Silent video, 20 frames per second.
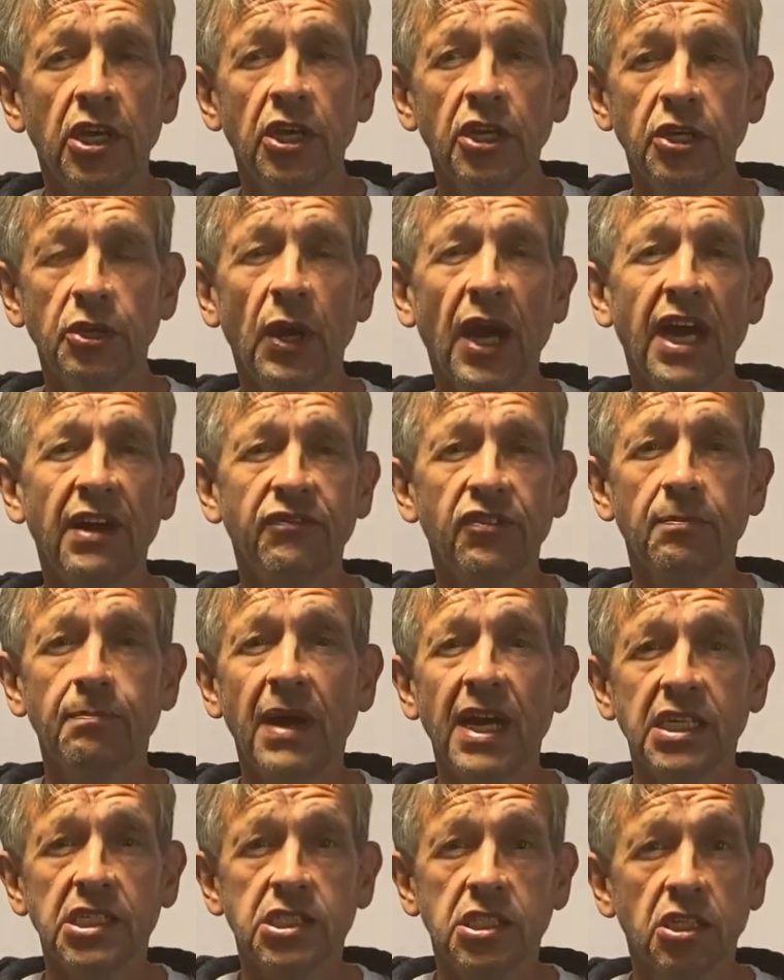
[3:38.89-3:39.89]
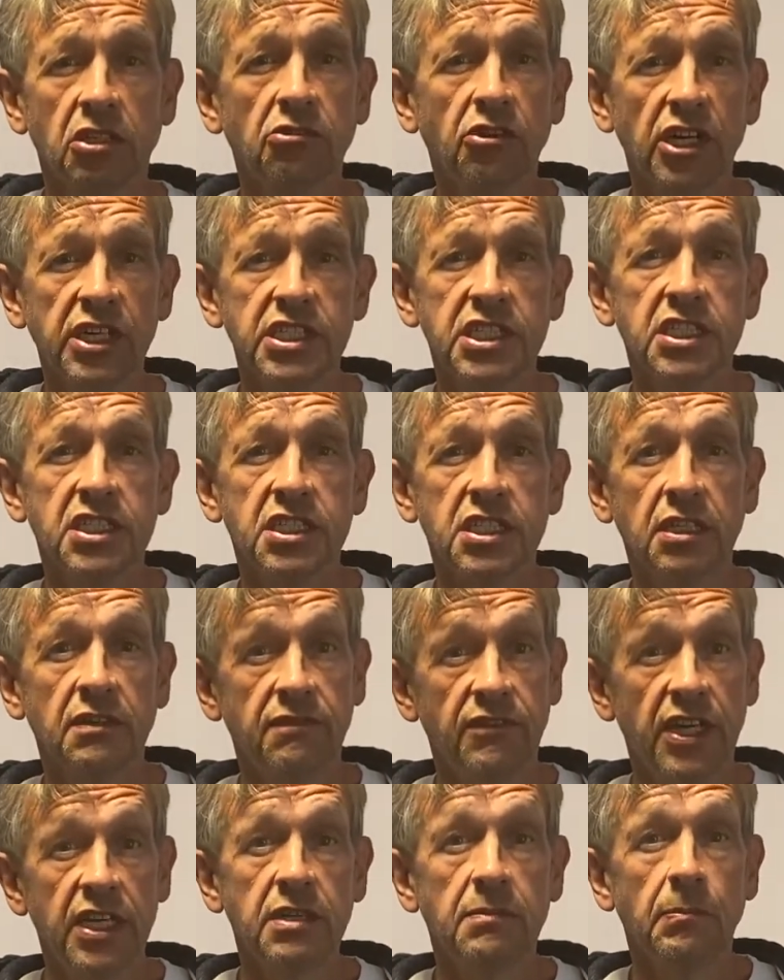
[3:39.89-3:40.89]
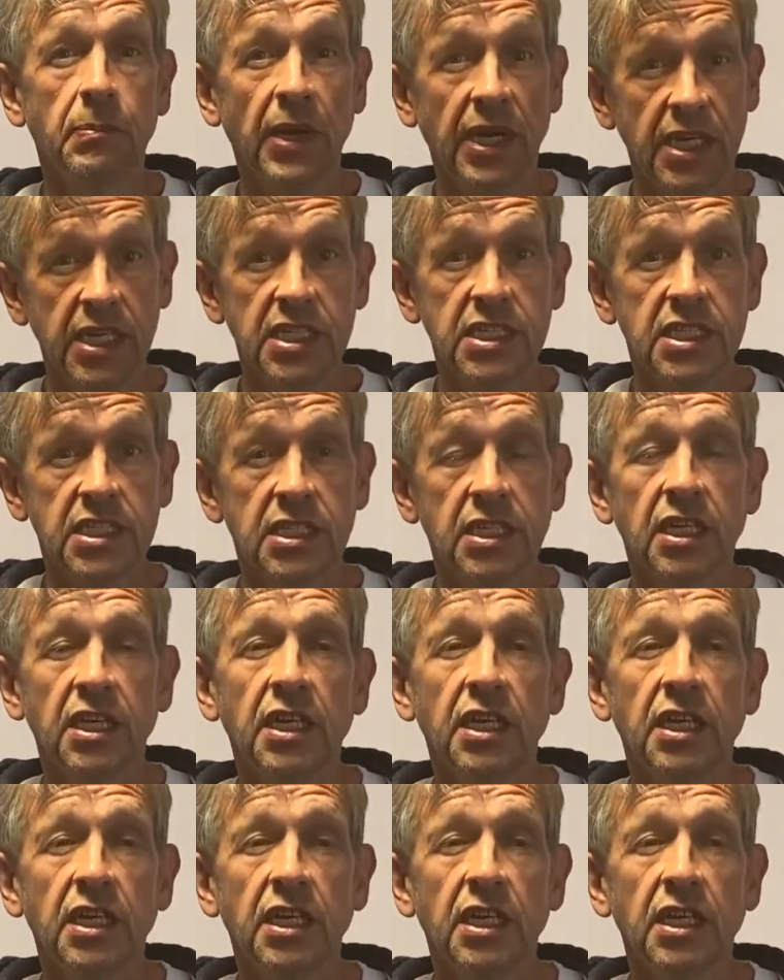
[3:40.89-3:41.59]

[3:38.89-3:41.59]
You have to match the crisis event pace.